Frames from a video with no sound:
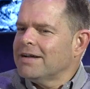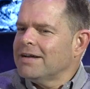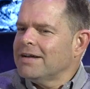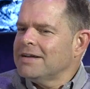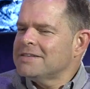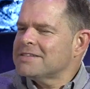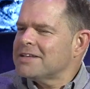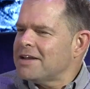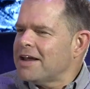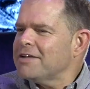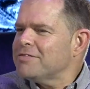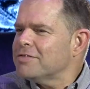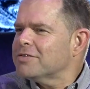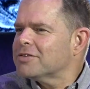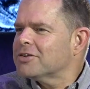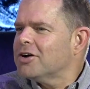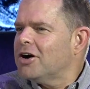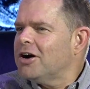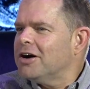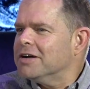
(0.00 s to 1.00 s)
It's a life
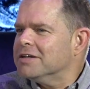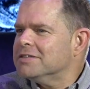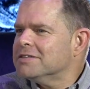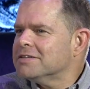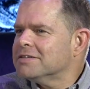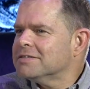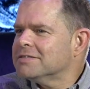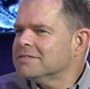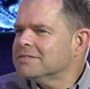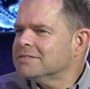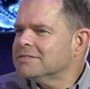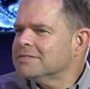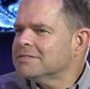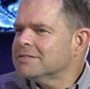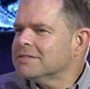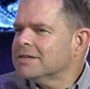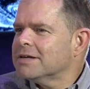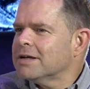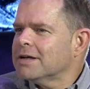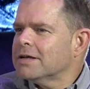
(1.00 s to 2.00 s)
with God.
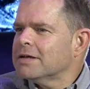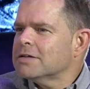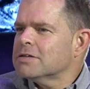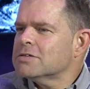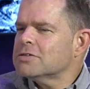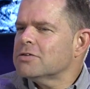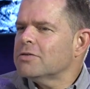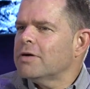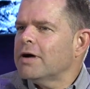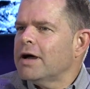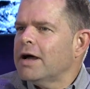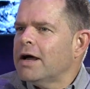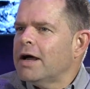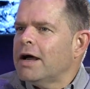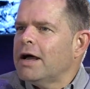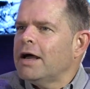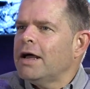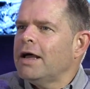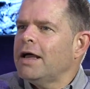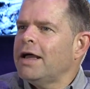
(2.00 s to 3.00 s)
So,
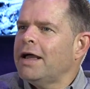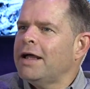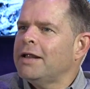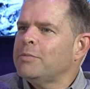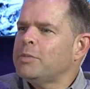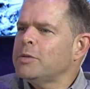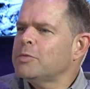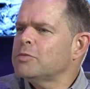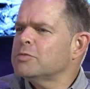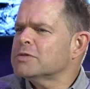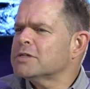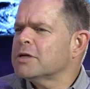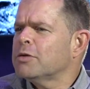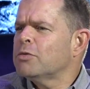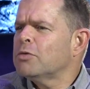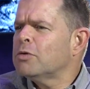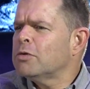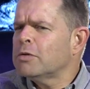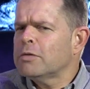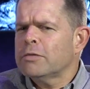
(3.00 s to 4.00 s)
and people will say,
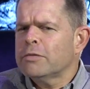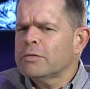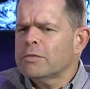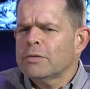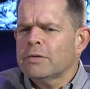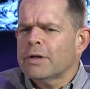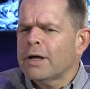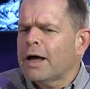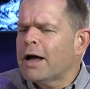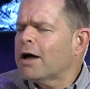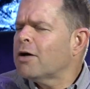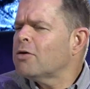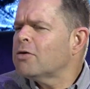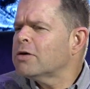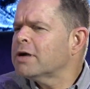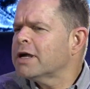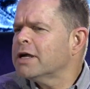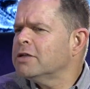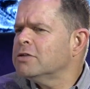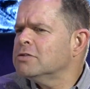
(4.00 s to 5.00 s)
well, how
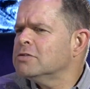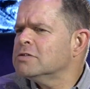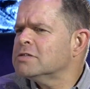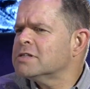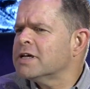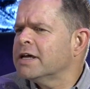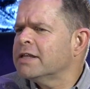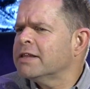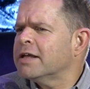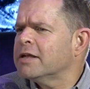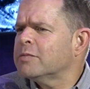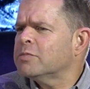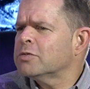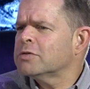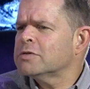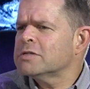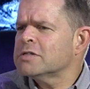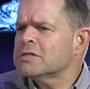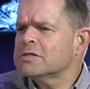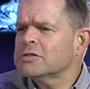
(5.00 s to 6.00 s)
can you say that,
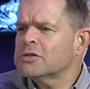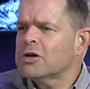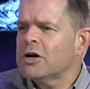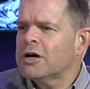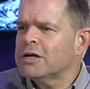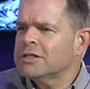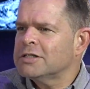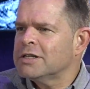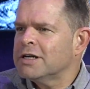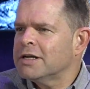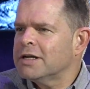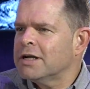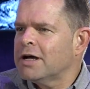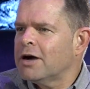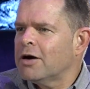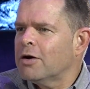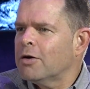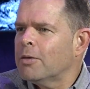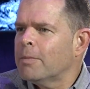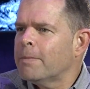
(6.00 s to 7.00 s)
because isn't God here
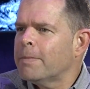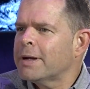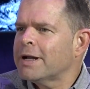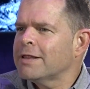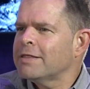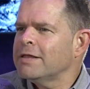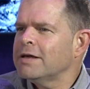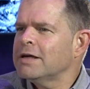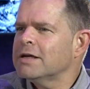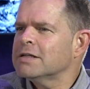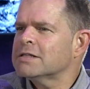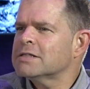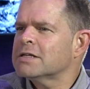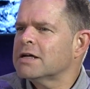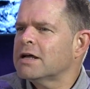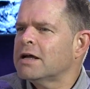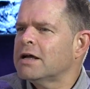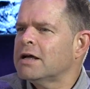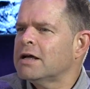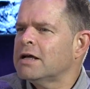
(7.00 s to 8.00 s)
now? But I think it's
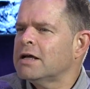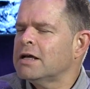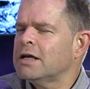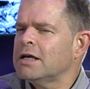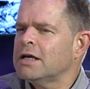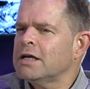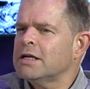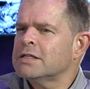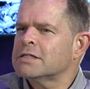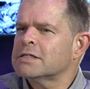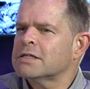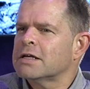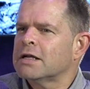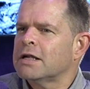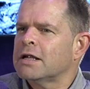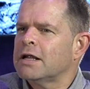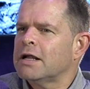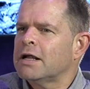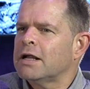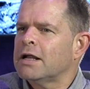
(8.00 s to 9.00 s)

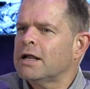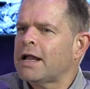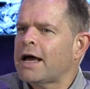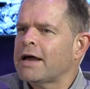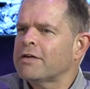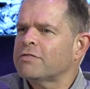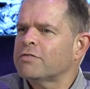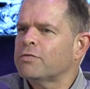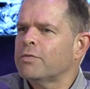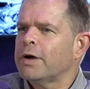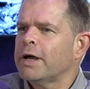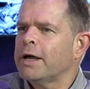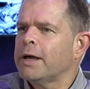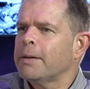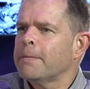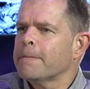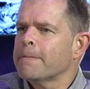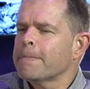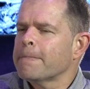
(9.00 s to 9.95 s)
a life where